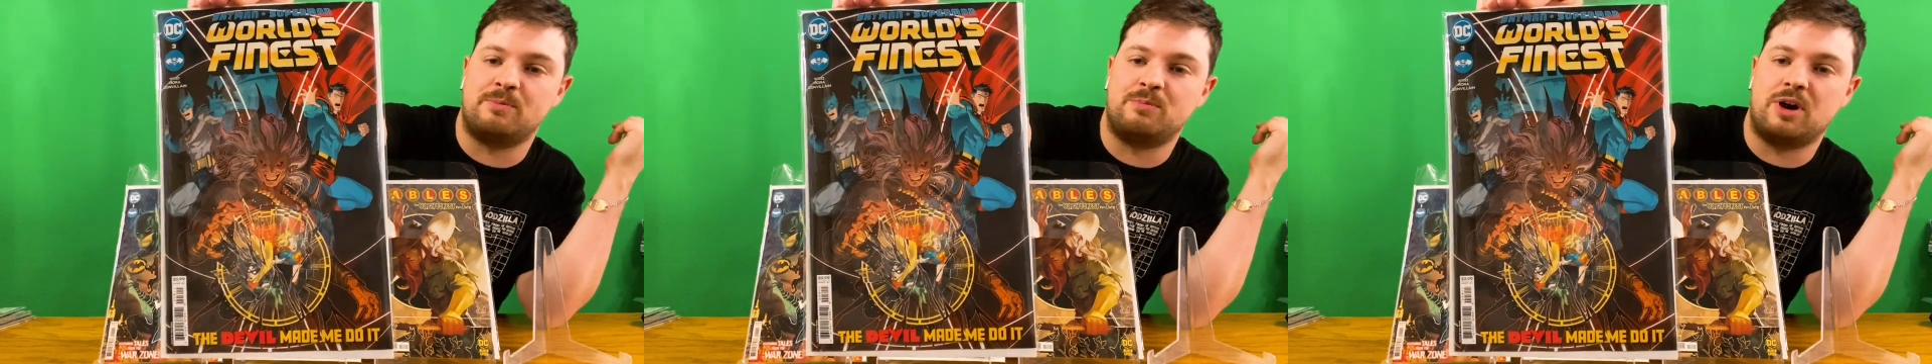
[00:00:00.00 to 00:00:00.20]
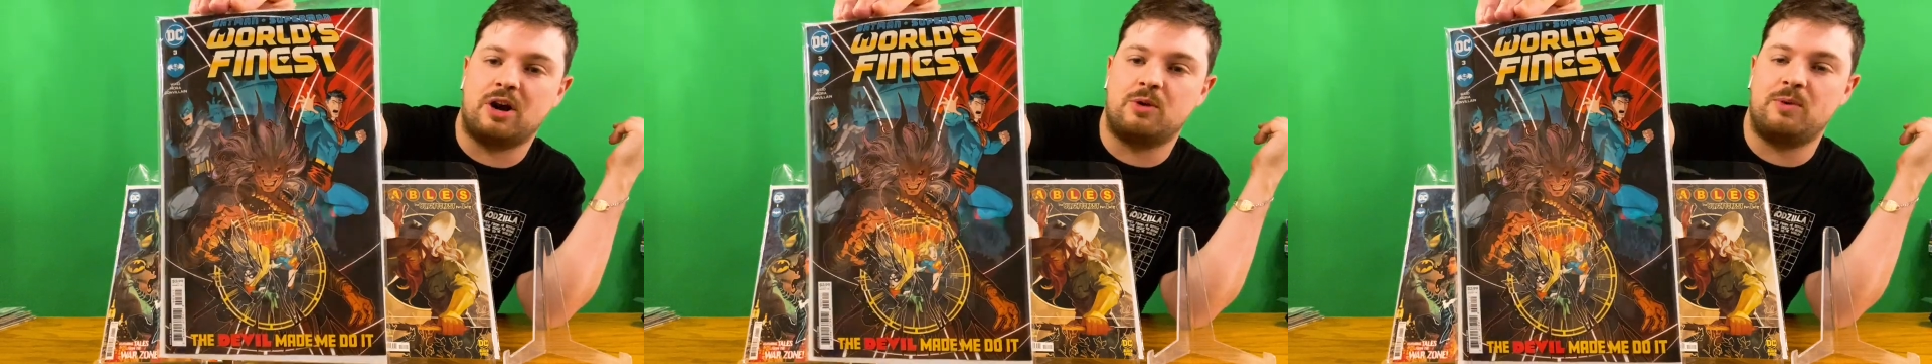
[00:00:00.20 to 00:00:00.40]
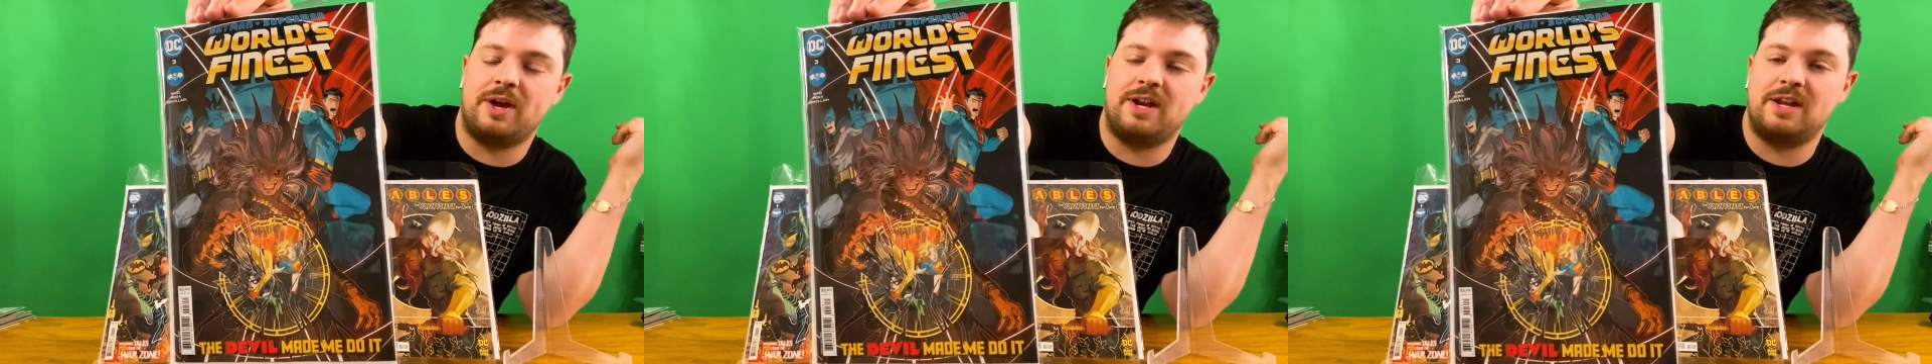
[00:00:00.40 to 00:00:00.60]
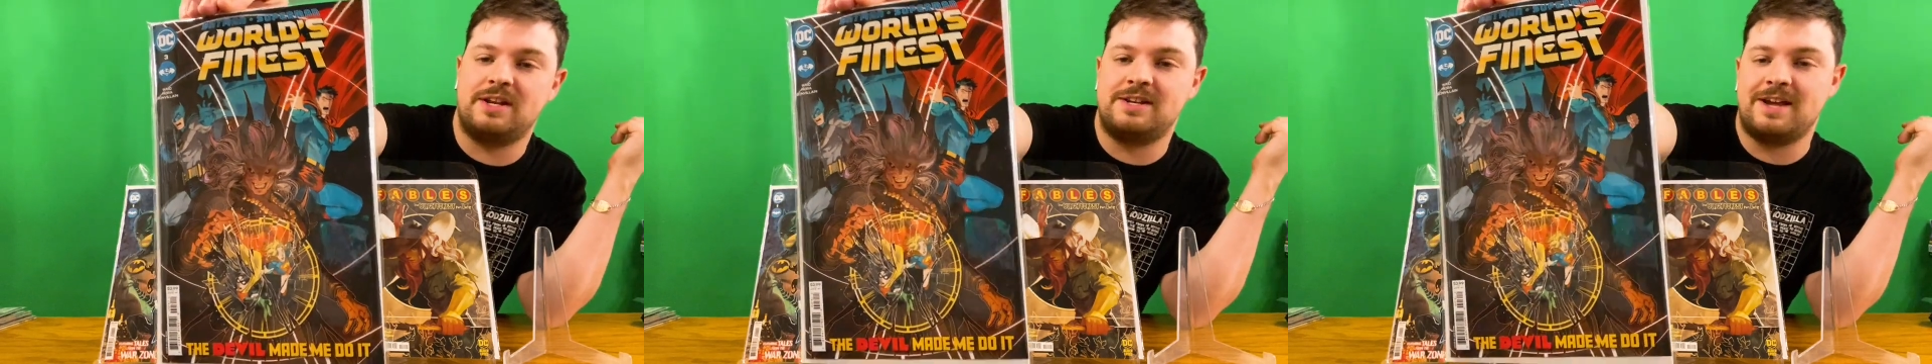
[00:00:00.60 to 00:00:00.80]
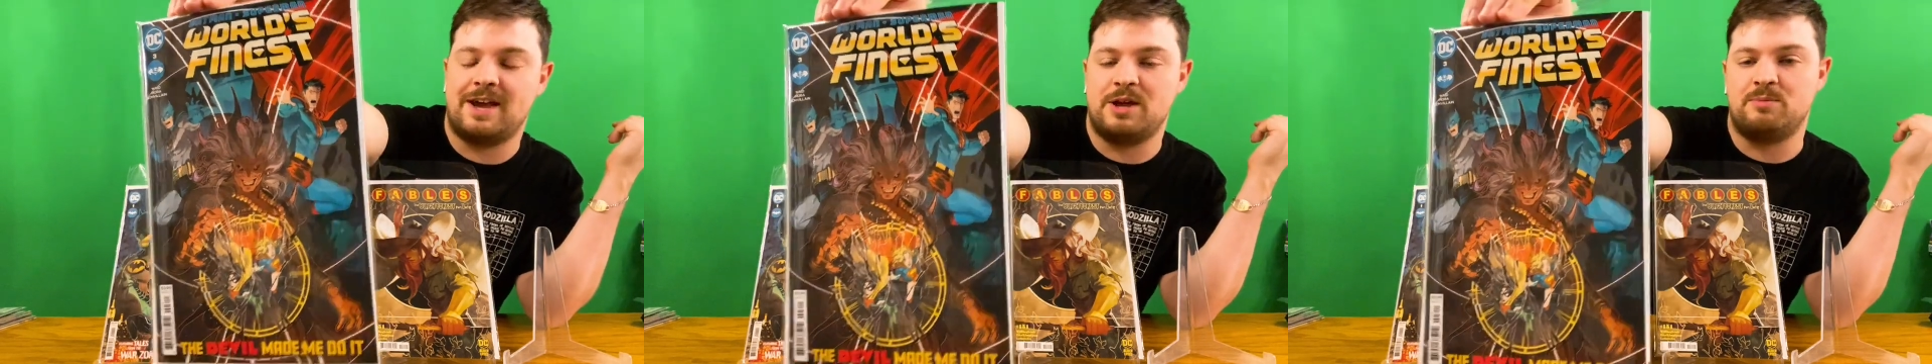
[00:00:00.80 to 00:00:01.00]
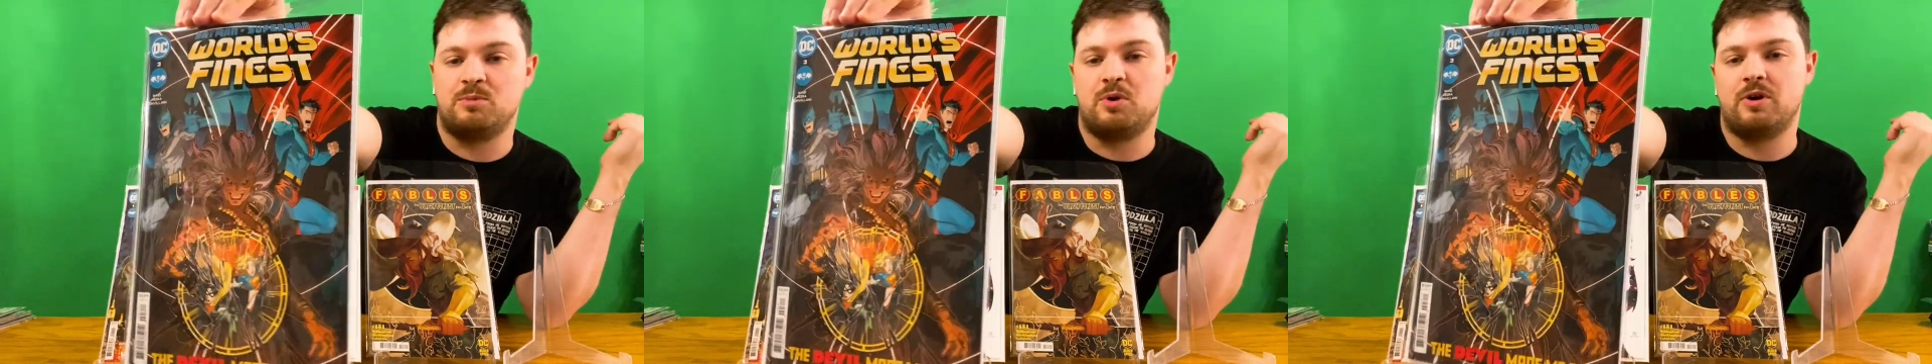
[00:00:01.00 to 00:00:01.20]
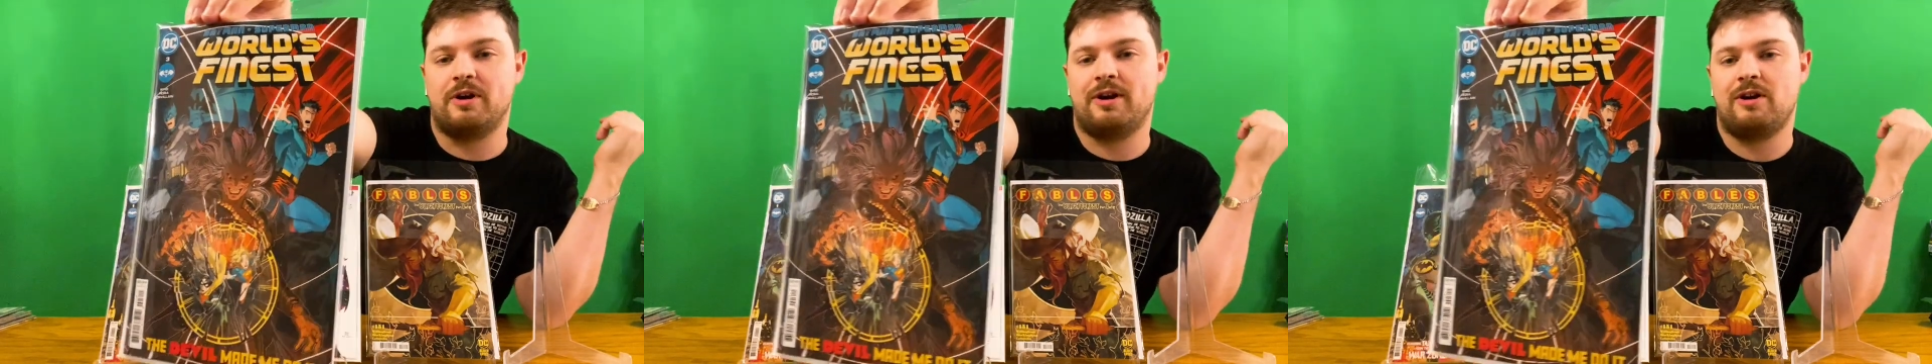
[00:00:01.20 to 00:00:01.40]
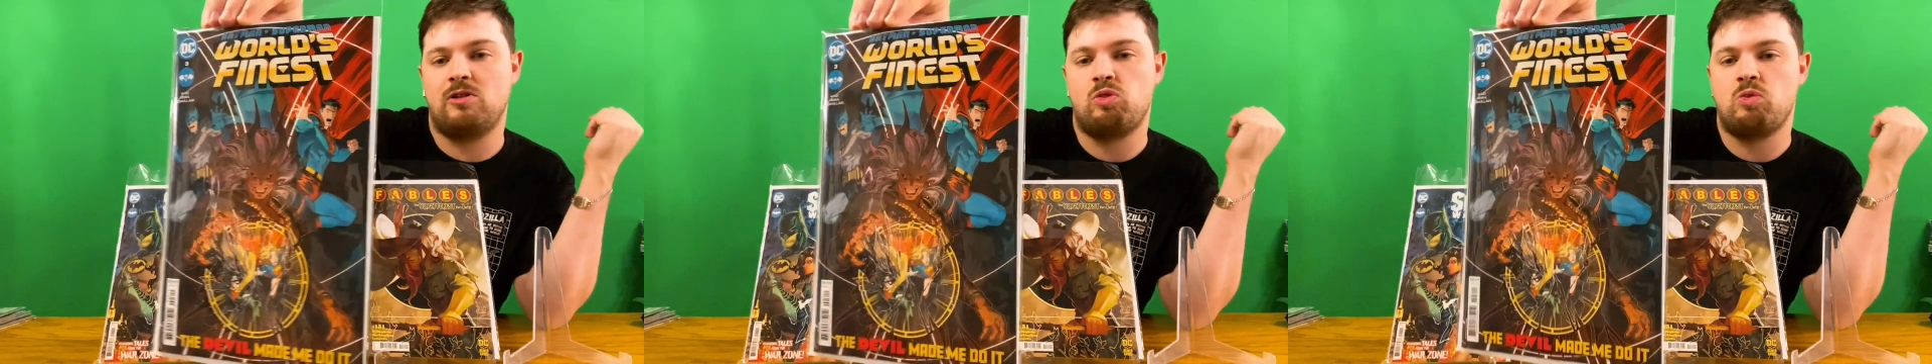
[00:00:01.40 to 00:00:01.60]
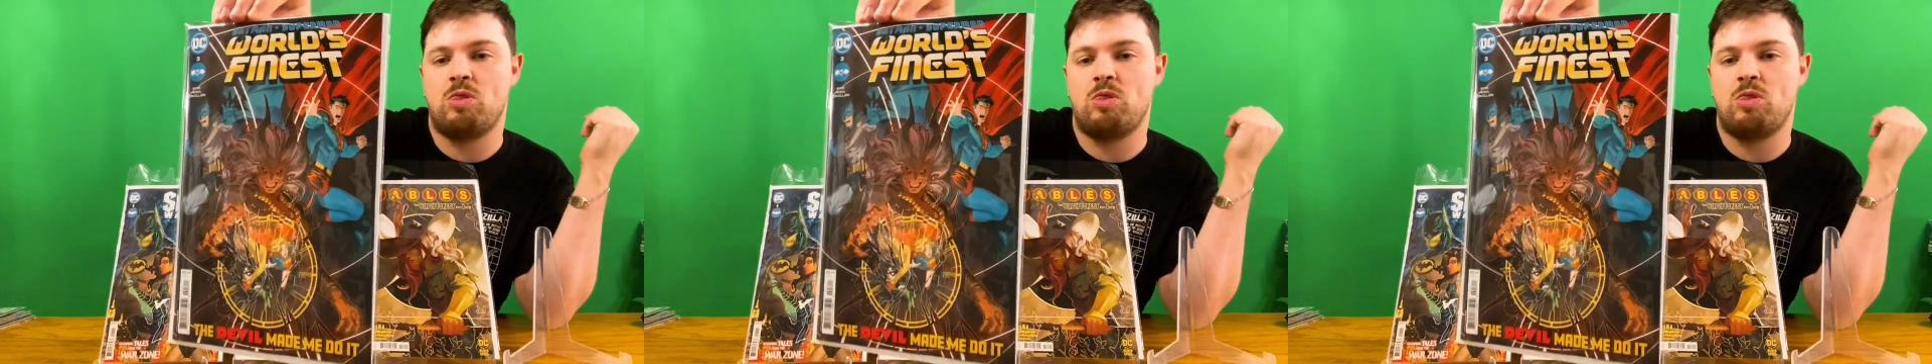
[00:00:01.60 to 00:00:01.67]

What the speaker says: Mark Waid and Dan Mora.